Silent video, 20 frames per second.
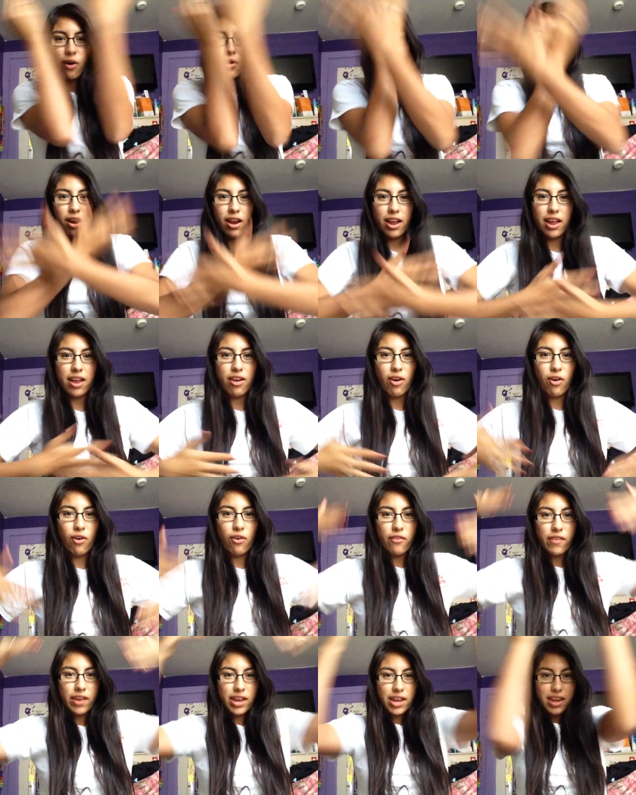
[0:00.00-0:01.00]
or
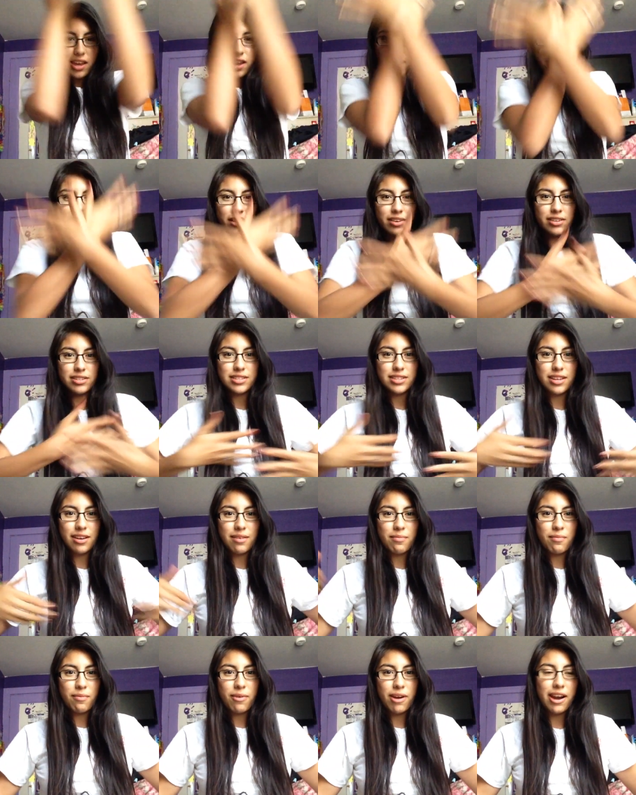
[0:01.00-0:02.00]
over here
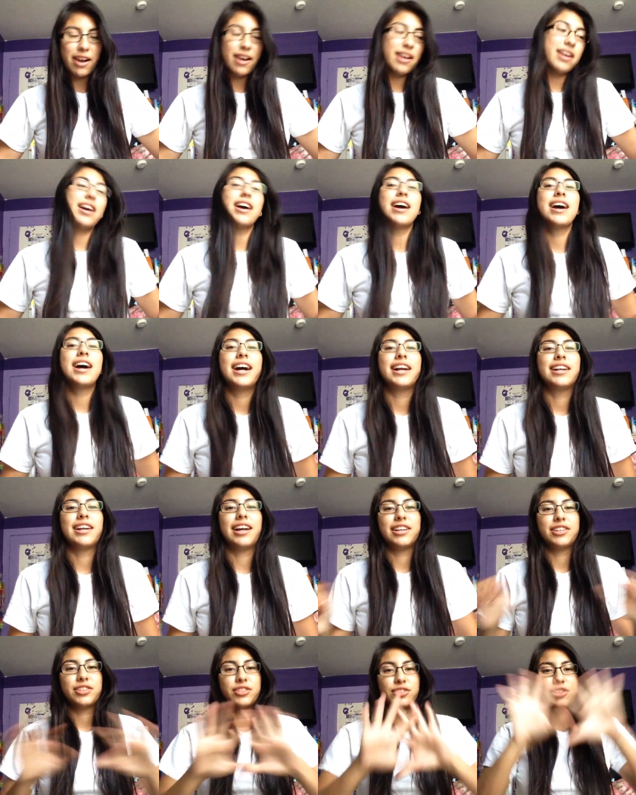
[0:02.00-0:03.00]
somewhere.
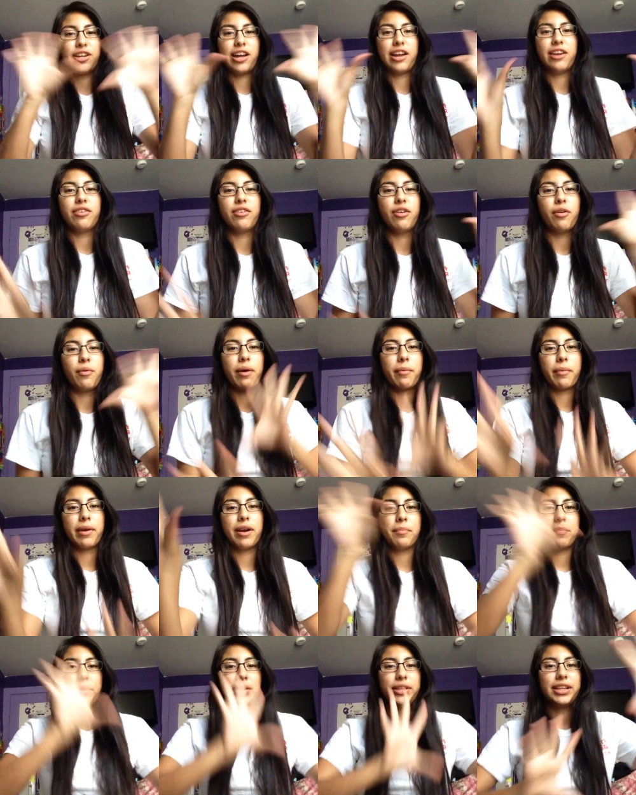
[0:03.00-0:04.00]
I just, I don't know where I'm
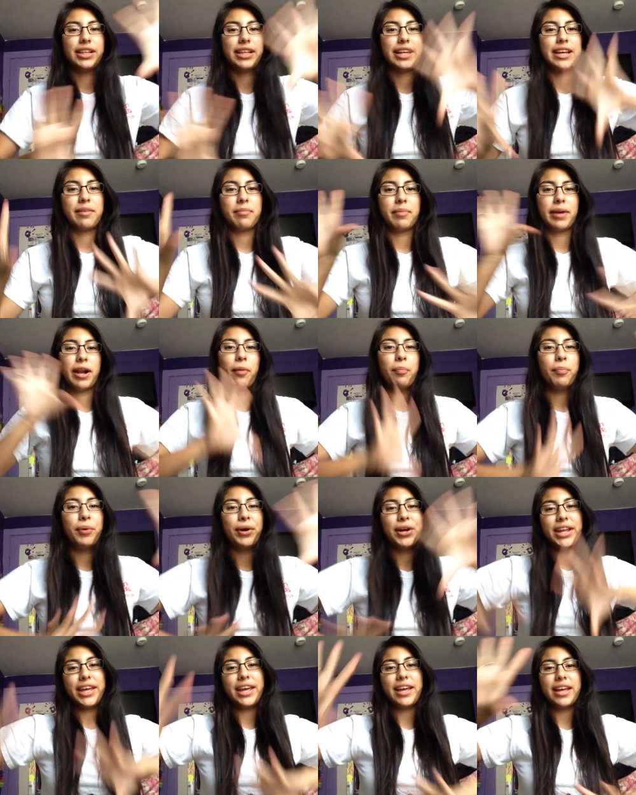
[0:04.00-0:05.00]
going to put the link, but I'll
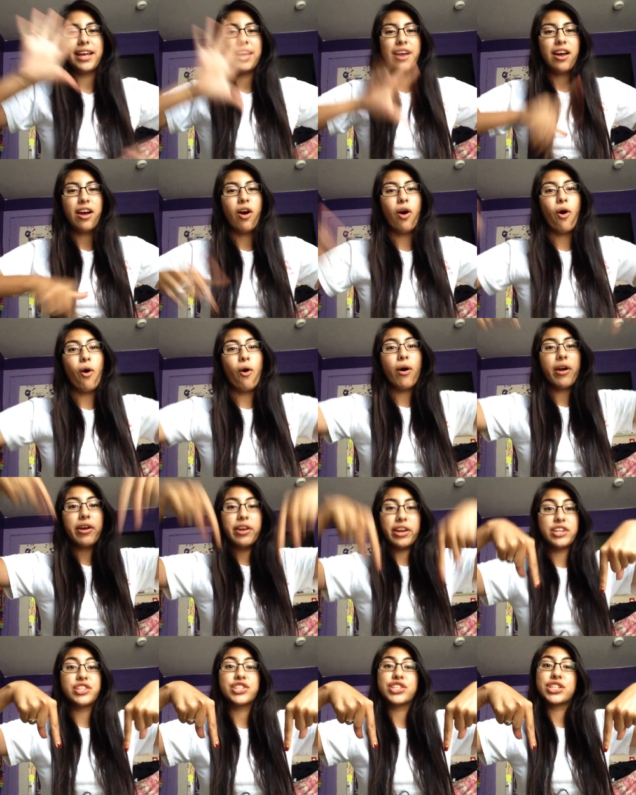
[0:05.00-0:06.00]
put it. Or you
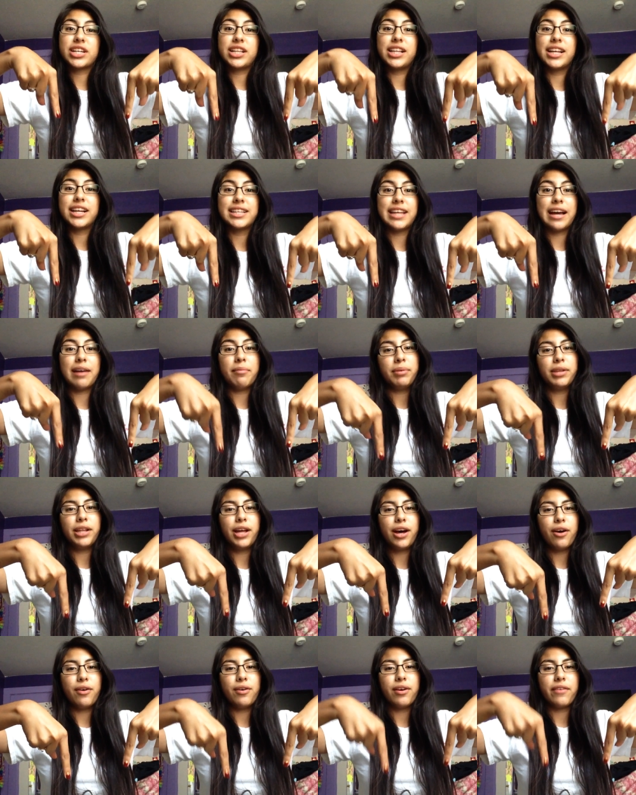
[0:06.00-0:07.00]
can just click down
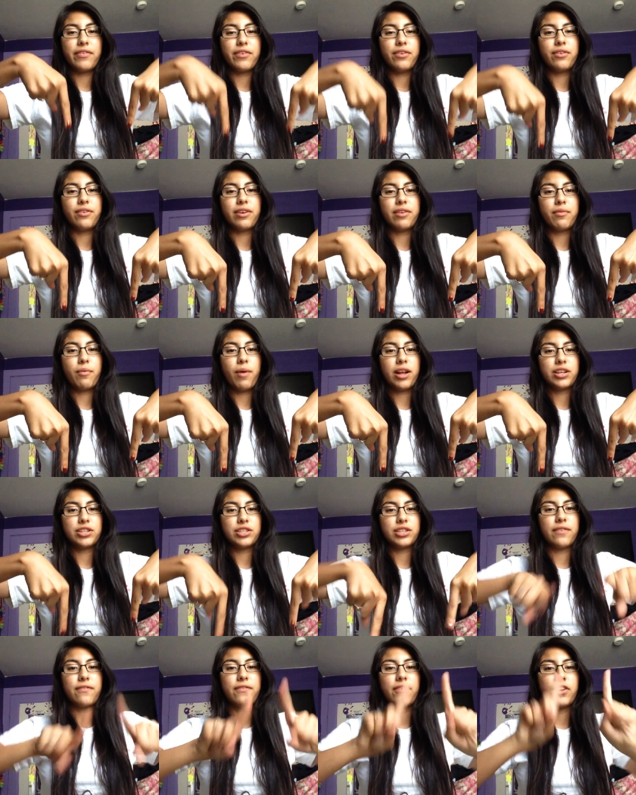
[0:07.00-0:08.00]
below if you can watch
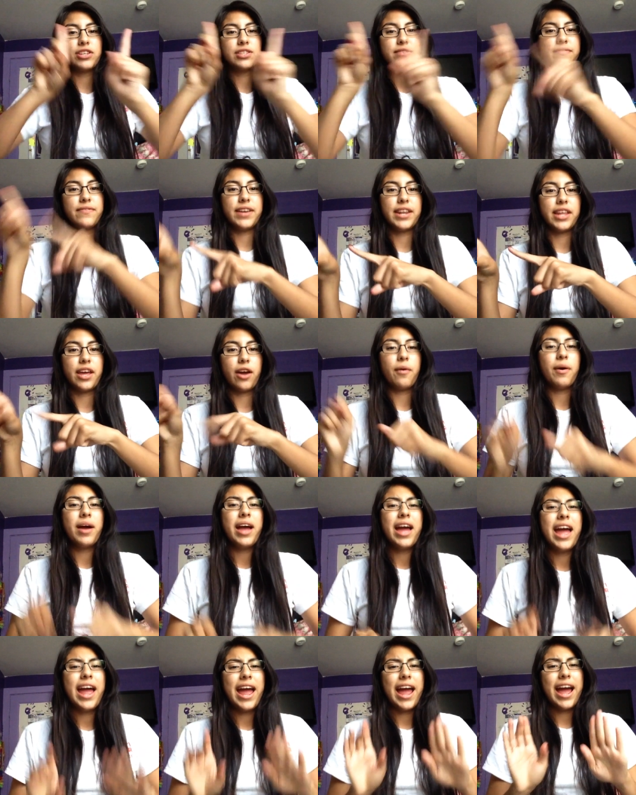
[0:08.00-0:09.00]
the first video.
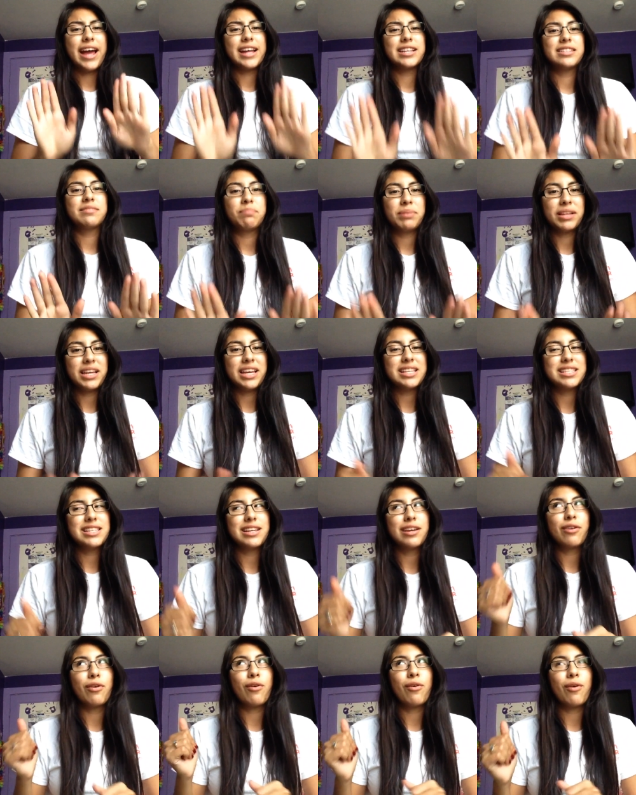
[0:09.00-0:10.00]
And please
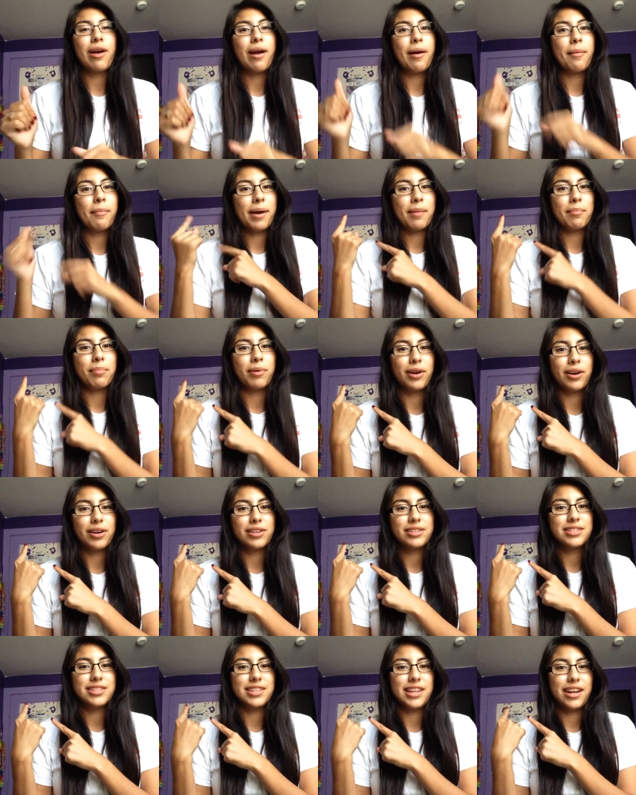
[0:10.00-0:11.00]
ignore my
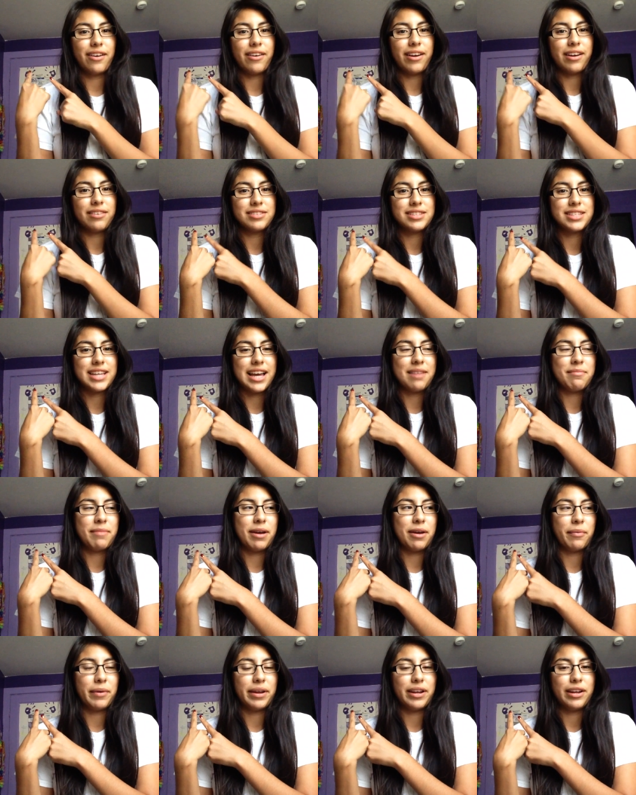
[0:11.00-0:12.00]
birds, they're outside
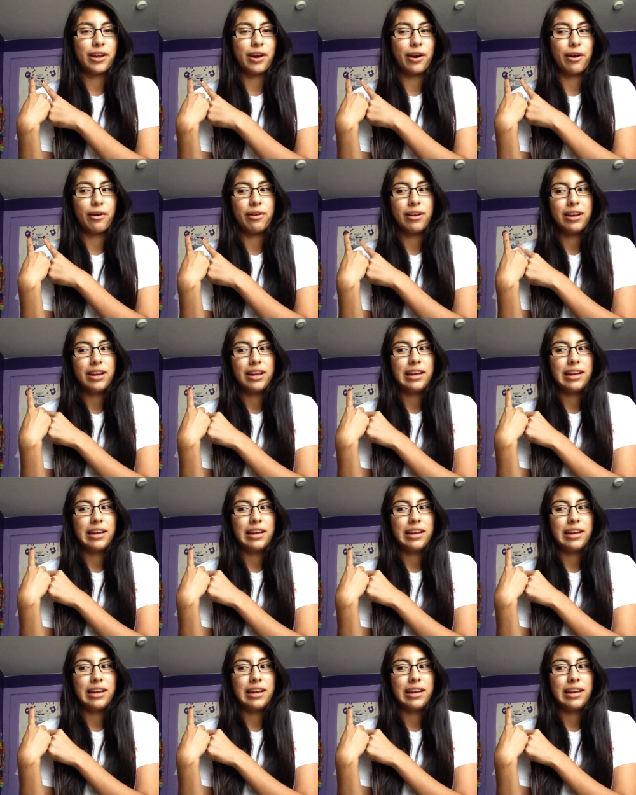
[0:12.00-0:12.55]
my window